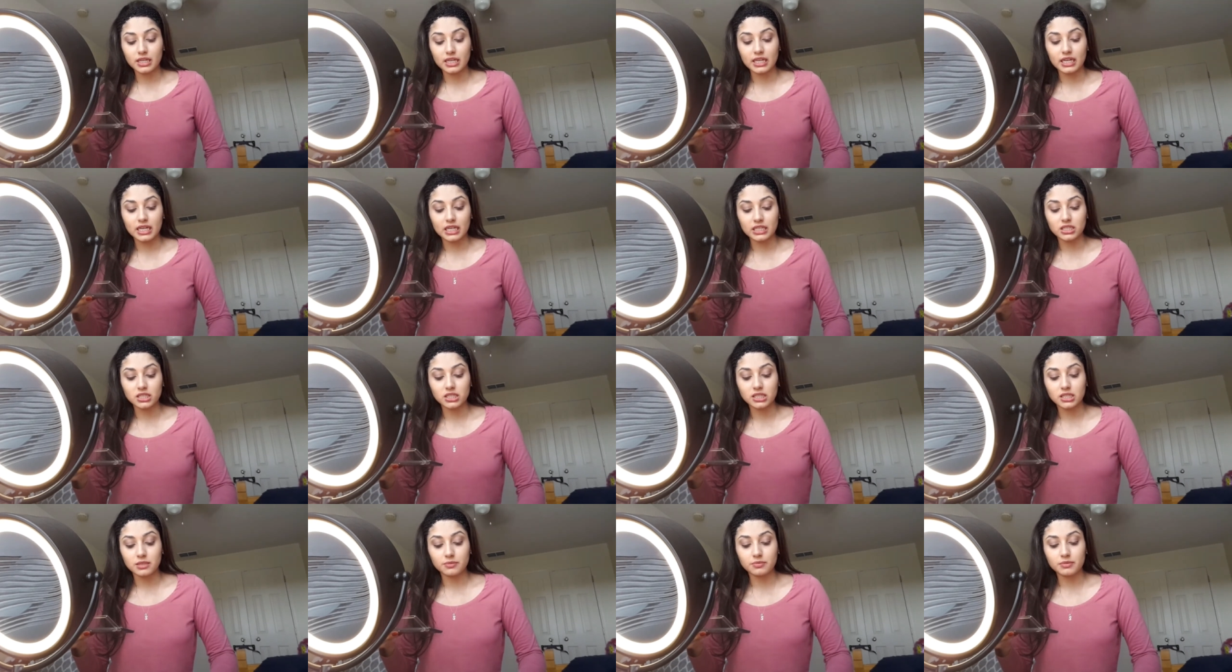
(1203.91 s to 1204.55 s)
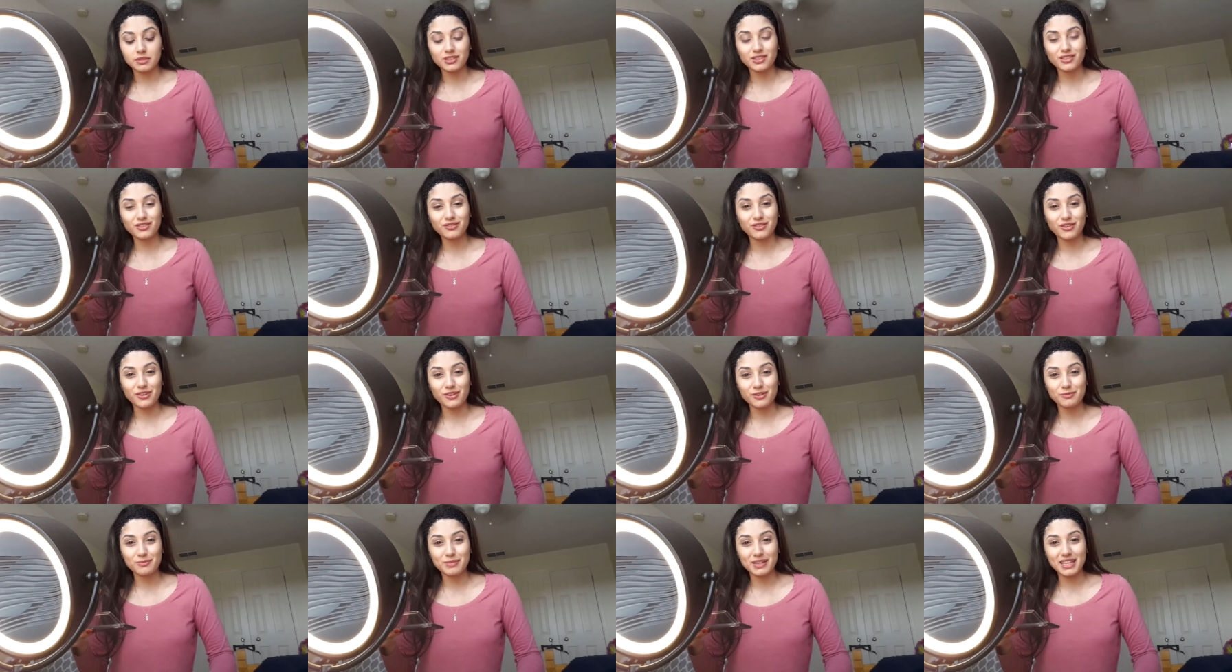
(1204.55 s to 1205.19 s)
and I just dipped in the
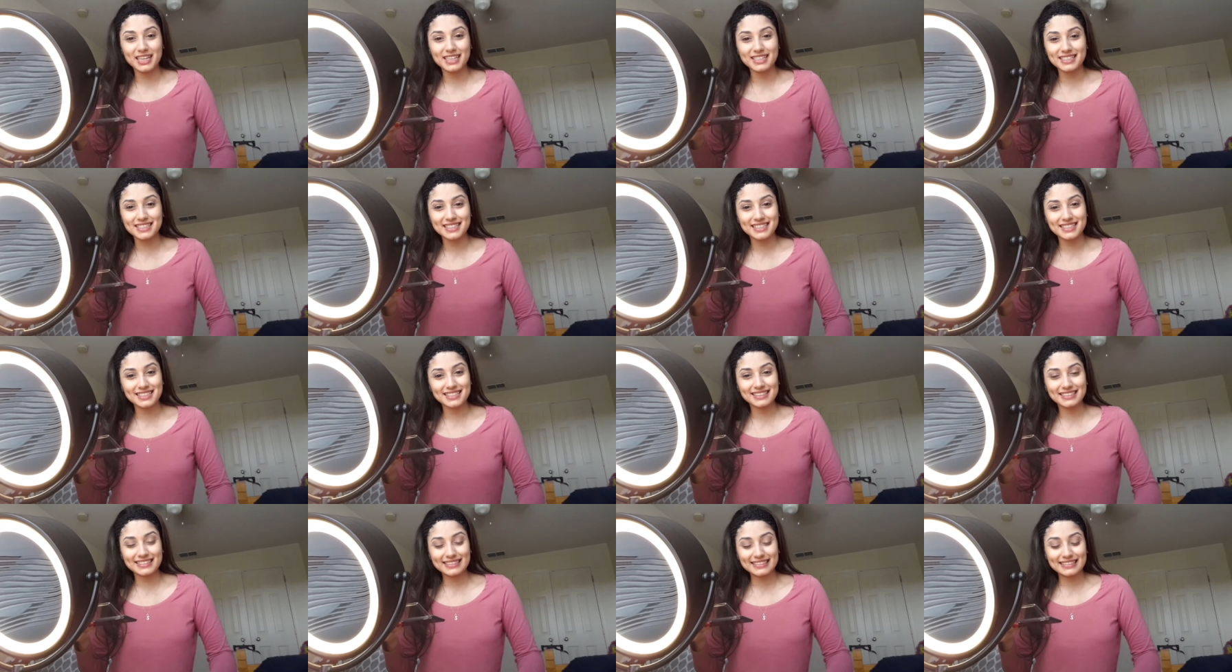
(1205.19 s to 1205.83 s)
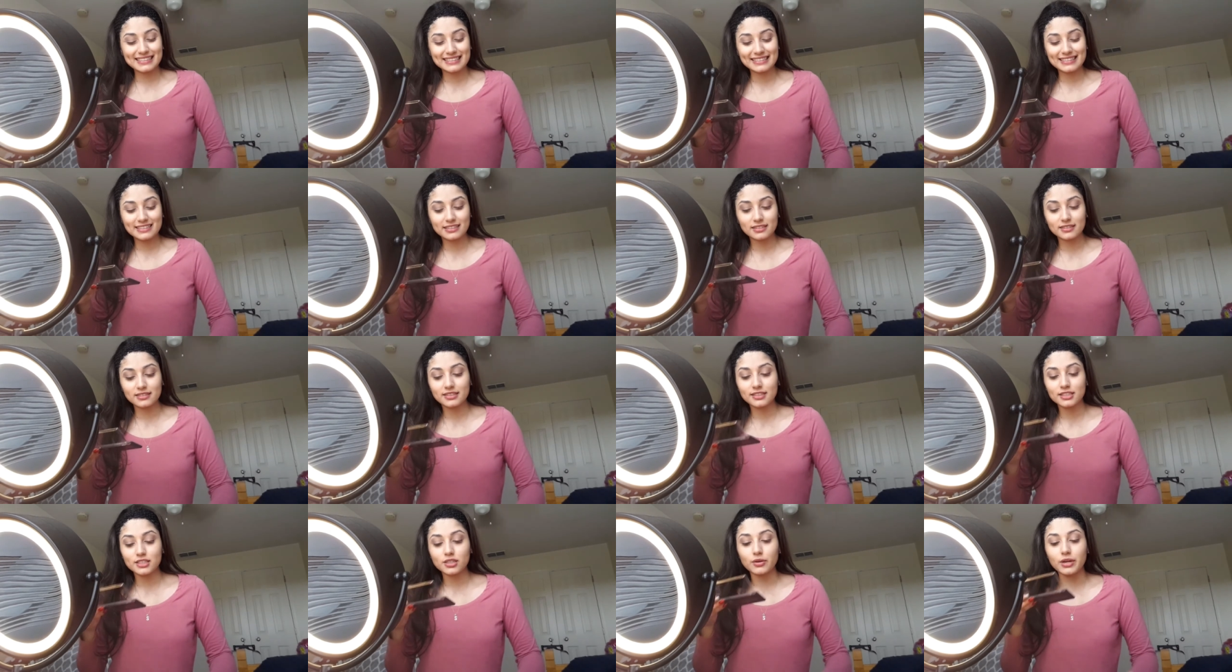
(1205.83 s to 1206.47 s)
wrong place.
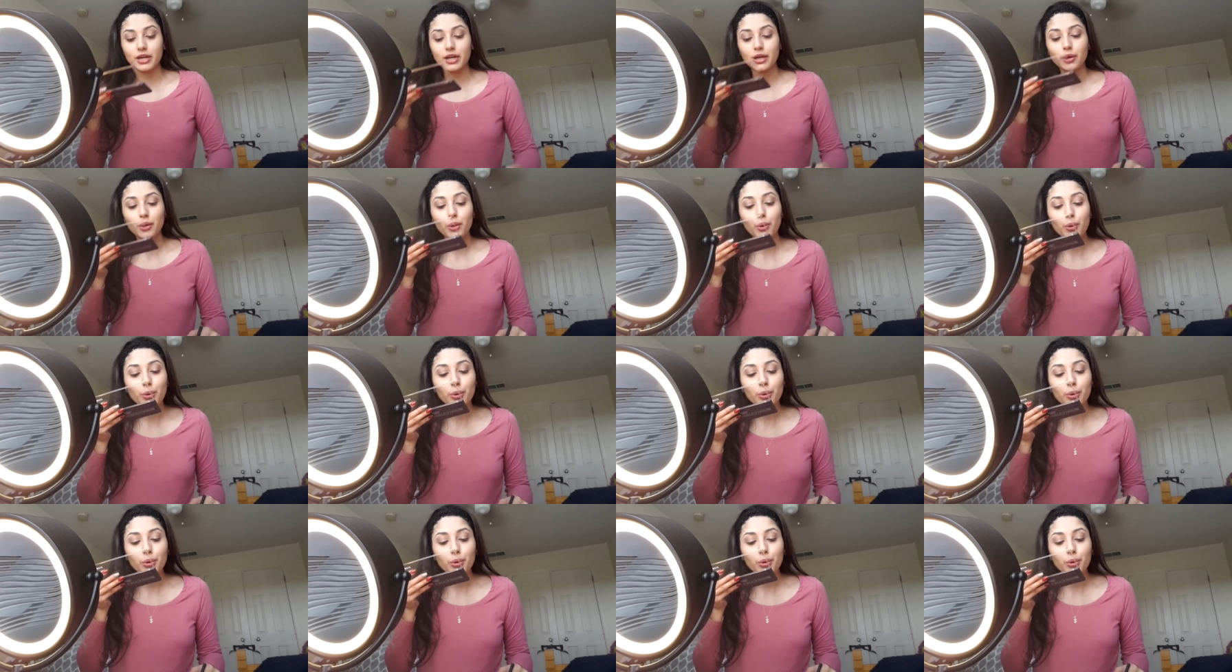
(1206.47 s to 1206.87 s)
It's okay.